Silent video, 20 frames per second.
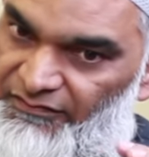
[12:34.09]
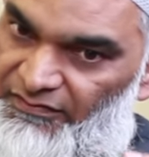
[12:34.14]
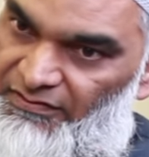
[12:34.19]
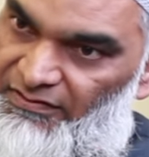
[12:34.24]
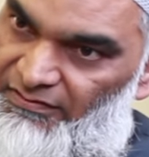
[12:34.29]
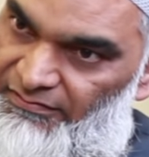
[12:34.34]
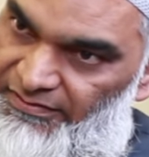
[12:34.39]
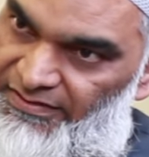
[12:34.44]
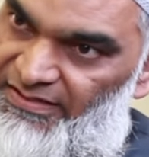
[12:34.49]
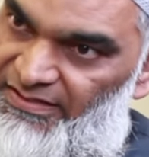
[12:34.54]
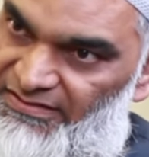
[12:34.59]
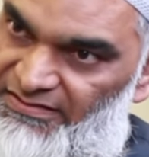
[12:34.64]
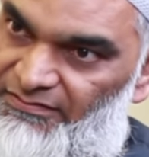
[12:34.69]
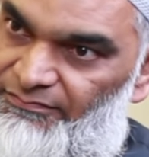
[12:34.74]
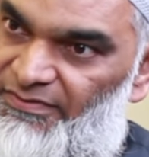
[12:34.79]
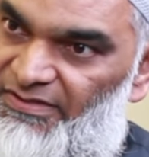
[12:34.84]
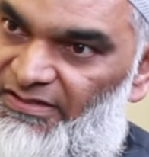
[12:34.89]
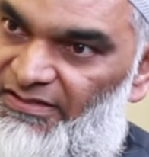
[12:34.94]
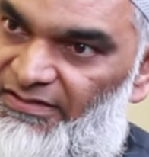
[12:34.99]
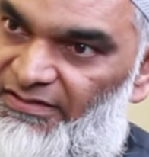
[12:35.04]
occurring at the
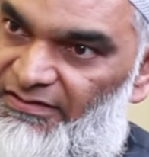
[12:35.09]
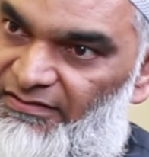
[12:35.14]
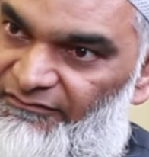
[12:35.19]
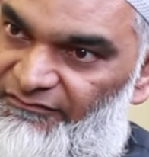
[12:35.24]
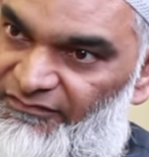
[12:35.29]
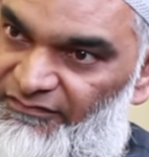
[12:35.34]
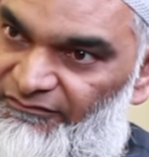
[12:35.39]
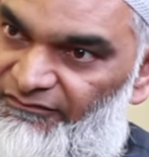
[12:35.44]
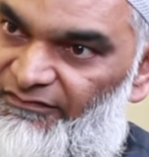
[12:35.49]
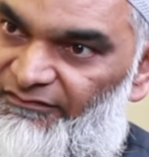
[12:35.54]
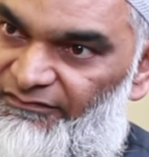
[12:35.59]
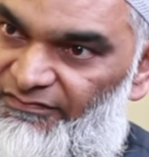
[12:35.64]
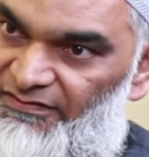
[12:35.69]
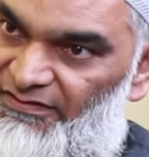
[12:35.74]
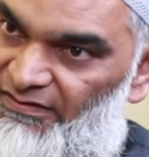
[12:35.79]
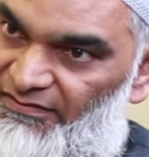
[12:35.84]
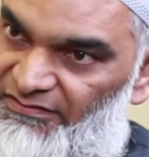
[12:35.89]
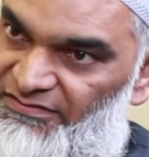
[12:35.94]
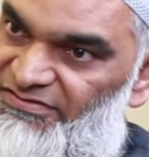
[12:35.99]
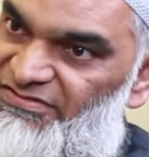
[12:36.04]
beginning of the
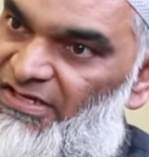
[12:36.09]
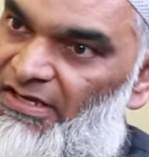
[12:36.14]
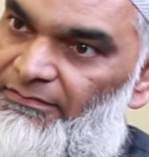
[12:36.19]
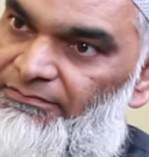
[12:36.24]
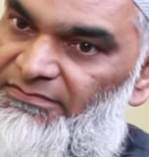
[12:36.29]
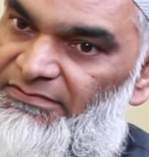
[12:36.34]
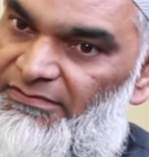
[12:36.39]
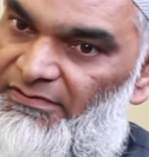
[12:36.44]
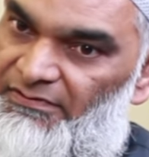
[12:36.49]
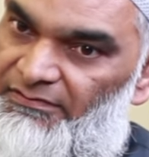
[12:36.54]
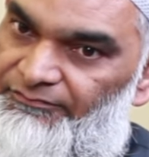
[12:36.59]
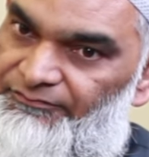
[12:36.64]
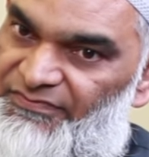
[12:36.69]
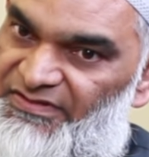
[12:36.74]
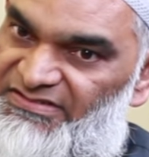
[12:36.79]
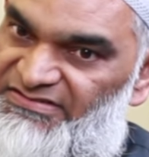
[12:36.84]
50th chapter